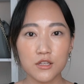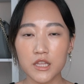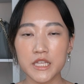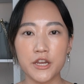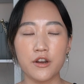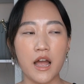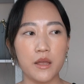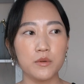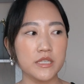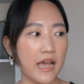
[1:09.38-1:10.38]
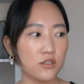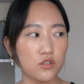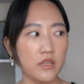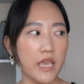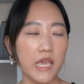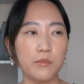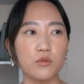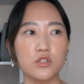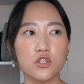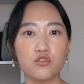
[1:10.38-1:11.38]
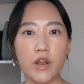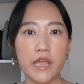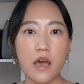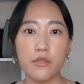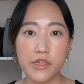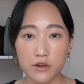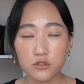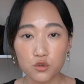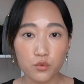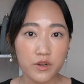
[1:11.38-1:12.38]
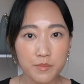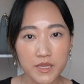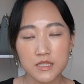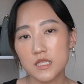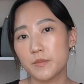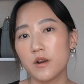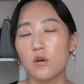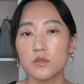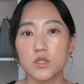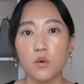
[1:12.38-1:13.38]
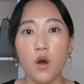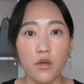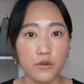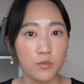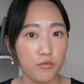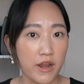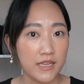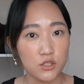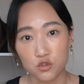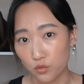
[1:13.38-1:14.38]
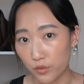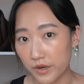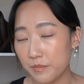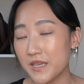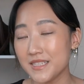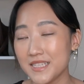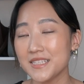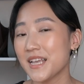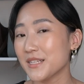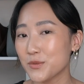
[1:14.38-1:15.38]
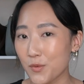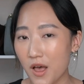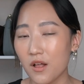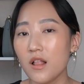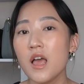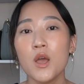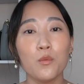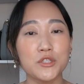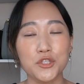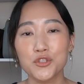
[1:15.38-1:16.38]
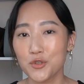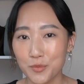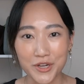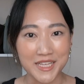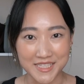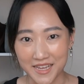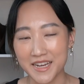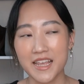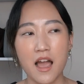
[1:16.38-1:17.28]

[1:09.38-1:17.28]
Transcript: to Linjer, I was actually able to try out their jewelry pieces, but also other brands jewelry pieces as well, which is super exciting.